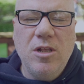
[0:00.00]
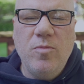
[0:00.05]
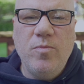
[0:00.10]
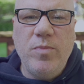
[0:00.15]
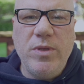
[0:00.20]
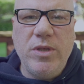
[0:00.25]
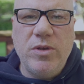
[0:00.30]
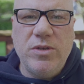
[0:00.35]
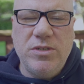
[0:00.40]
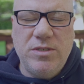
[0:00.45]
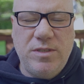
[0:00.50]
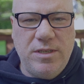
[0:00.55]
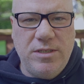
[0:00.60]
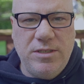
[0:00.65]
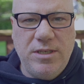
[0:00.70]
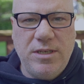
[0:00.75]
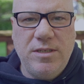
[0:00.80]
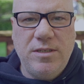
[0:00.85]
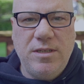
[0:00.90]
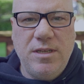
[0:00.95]
because the
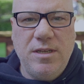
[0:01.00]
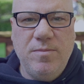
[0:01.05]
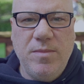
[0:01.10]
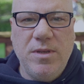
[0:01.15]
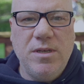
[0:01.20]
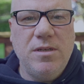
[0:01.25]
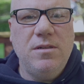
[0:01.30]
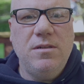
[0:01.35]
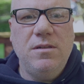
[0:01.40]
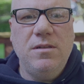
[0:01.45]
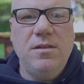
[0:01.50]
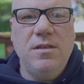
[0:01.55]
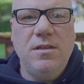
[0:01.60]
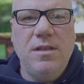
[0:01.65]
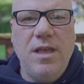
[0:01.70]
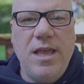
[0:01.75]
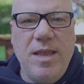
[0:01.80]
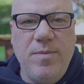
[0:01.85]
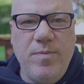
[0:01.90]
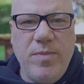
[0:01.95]
16mm
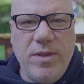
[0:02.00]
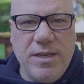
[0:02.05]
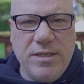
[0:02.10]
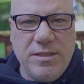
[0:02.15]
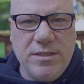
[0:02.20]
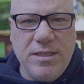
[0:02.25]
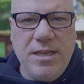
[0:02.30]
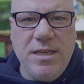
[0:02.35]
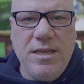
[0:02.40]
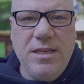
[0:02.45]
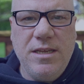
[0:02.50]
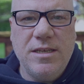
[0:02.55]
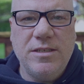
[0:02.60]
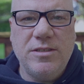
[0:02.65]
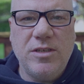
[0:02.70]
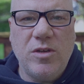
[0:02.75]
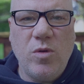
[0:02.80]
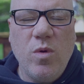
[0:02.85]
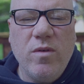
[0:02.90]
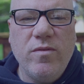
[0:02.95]
APS-C
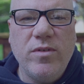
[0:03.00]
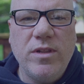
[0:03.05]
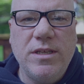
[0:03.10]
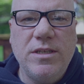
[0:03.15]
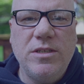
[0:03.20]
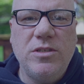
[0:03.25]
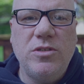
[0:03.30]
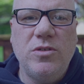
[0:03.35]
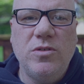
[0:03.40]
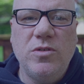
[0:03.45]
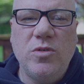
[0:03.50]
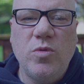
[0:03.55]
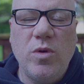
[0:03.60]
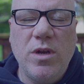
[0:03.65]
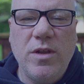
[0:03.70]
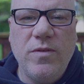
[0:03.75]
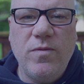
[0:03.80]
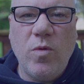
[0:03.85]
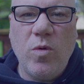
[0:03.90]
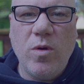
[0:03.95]
is equivalent to
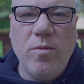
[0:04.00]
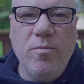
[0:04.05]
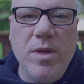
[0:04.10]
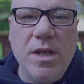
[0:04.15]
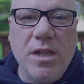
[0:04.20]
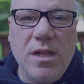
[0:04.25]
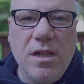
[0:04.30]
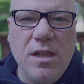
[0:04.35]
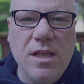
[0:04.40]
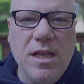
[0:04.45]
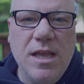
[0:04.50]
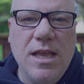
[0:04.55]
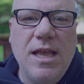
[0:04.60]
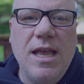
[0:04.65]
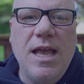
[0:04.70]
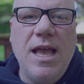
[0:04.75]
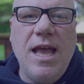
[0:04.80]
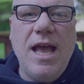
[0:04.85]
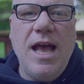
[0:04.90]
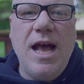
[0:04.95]
24mm
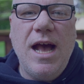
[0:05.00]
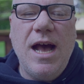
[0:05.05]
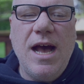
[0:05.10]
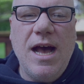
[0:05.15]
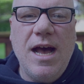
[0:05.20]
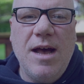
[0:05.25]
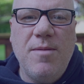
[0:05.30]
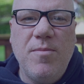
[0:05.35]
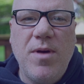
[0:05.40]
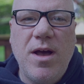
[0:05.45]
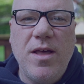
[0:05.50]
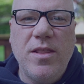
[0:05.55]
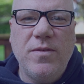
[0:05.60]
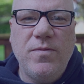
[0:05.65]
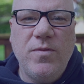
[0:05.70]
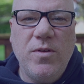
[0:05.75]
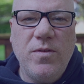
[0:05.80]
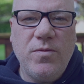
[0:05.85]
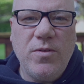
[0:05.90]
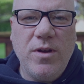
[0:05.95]
on the
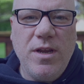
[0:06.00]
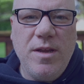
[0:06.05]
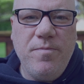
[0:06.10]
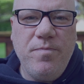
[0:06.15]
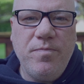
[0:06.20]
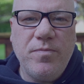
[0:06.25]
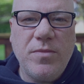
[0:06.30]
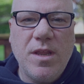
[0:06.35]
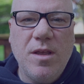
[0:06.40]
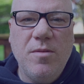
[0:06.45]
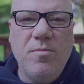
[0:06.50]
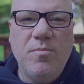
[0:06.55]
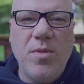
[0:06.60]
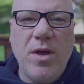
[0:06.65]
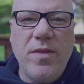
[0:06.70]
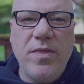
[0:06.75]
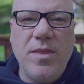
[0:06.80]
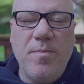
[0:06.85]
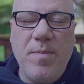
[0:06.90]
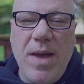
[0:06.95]
full frame,
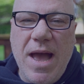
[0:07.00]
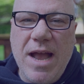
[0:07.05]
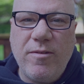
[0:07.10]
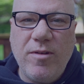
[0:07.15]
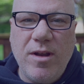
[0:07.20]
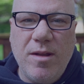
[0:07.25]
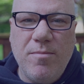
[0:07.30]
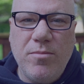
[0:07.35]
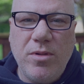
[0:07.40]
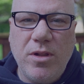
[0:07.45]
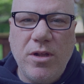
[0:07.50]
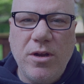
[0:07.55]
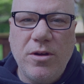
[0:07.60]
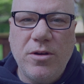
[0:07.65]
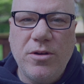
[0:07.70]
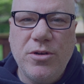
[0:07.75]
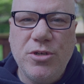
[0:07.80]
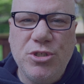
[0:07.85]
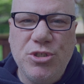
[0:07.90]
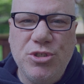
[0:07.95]
but the background
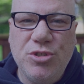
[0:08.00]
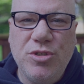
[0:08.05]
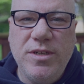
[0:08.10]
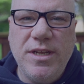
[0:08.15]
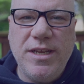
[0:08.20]
blur should